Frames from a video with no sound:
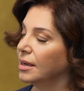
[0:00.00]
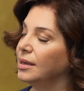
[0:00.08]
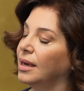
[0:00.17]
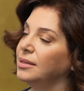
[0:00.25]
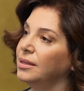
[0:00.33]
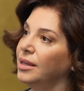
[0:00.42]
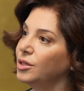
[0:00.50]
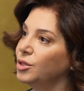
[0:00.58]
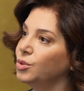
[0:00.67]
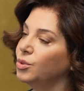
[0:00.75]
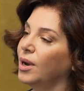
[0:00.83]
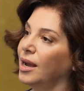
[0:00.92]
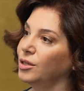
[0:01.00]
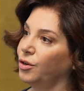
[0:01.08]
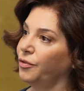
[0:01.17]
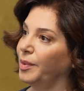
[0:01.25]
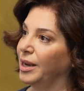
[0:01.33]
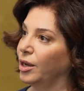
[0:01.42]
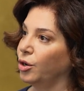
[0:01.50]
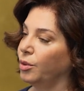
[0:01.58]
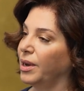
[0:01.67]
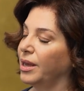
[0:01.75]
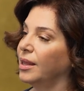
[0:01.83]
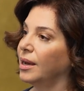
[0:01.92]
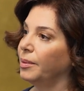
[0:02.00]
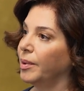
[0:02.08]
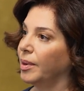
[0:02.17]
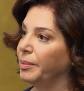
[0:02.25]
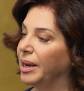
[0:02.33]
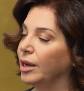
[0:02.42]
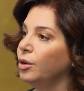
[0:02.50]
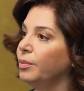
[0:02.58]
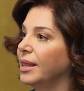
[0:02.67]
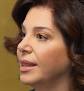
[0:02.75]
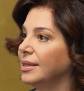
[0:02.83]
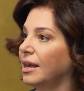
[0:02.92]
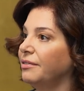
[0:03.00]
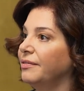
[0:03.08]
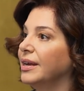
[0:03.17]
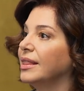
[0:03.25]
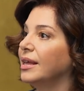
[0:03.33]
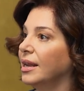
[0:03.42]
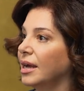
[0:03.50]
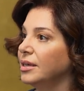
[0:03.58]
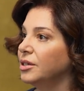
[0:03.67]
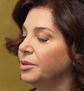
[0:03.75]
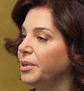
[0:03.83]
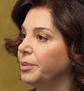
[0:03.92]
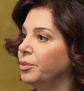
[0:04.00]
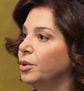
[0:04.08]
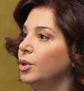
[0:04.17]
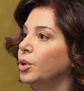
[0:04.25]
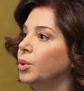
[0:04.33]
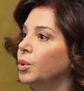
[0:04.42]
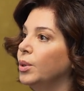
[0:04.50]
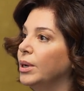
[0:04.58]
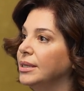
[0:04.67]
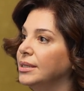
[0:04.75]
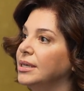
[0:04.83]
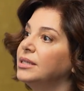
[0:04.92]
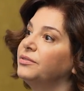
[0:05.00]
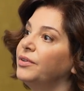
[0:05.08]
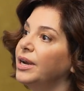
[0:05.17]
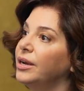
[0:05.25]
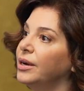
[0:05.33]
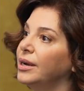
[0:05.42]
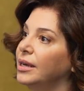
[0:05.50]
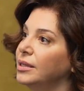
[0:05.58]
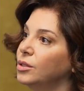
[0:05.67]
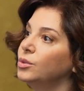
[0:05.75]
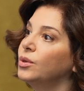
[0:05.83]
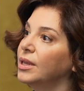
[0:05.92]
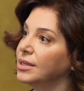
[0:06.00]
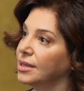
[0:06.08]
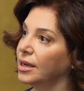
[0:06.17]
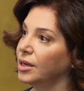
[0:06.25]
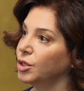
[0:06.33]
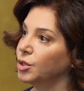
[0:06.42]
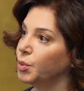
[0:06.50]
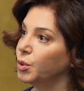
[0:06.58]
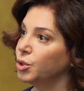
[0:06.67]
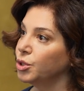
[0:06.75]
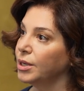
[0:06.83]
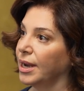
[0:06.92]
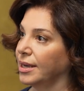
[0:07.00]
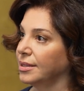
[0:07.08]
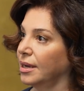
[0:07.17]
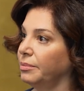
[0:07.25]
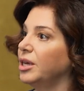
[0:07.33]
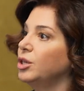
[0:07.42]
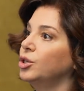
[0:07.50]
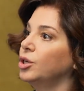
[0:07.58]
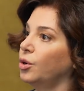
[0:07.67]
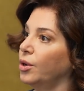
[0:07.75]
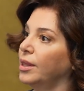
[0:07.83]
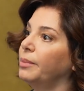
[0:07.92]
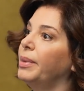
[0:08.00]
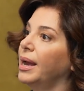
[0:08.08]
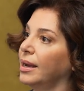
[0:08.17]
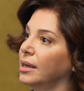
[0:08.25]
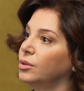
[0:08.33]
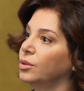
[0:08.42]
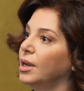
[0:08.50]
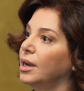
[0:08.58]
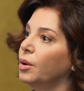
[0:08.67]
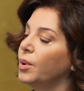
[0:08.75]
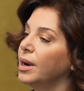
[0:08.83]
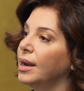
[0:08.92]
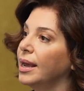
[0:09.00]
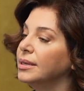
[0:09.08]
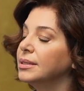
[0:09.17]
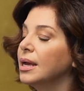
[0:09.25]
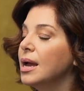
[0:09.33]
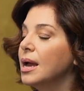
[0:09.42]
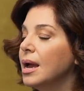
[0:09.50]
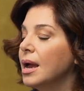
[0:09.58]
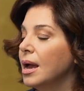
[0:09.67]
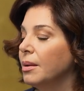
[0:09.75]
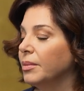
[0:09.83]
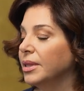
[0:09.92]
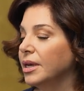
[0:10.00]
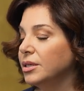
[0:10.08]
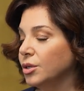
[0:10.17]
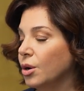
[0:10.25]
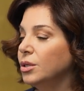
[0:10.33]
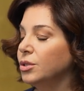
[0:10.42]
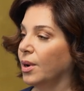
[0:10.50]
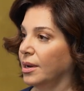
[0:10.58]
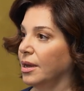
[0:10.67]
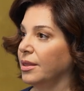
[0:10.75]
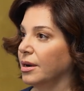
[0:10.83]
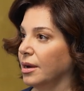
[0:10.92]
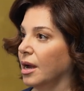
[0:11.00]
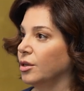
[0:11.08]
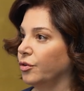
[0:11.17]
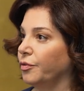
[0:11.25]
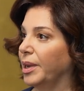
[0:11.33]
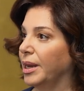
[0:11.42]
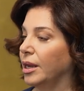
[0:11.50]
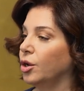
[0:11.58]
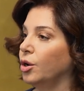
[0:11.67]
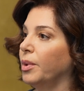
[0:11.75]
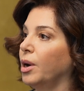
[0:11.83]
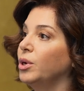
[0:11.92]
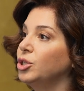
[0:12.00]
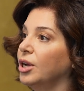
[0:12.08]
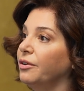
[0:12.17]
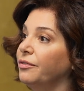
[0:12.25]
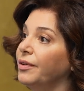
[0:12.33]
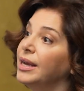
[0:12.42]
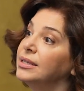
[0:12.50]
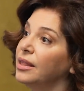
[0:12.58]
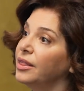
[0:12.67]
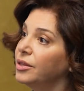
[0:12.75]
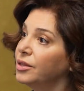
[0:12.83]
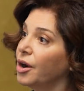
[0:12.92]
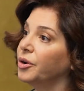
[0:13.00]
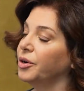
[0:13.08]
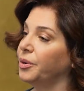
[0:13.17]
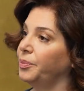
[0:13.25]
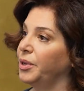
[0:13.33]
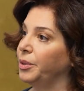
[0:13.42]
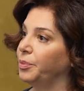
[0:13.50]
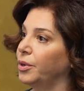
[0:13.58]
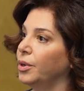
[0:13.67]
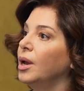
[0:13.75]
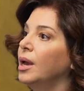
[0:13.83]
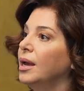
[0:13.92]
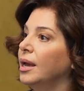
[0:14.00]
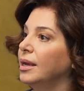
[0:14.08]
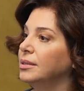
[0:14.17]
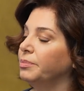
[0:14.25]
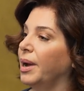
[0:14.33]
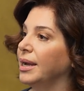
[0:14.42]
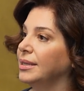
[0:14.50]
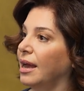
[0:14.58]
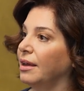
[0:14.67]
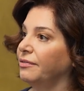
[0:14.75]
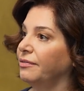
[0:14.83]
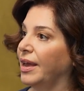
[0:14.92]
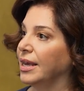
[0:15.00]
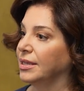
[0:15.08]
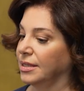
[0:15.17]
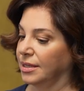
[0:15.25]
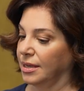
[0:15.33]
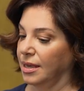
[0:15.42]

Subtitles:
Yes, there's two kinds of melanoma. The melanoma that affect the lighter people, who it is very related to the sun exposure, as I mentioned, on the back and on the lower legs. But there's also another kind of melanoma which affects the darker people. It might affect